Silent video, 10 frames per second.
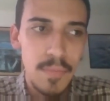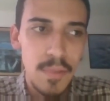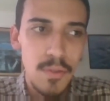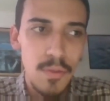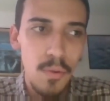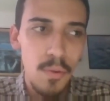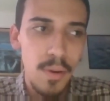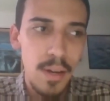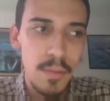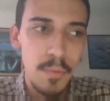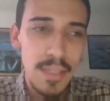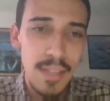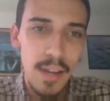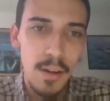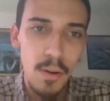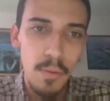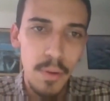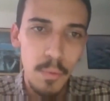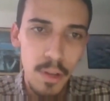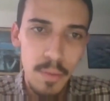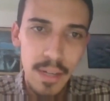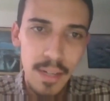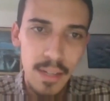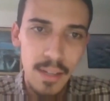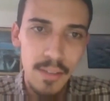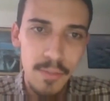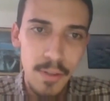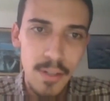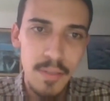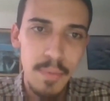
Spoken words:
So it was like overwhelming at first,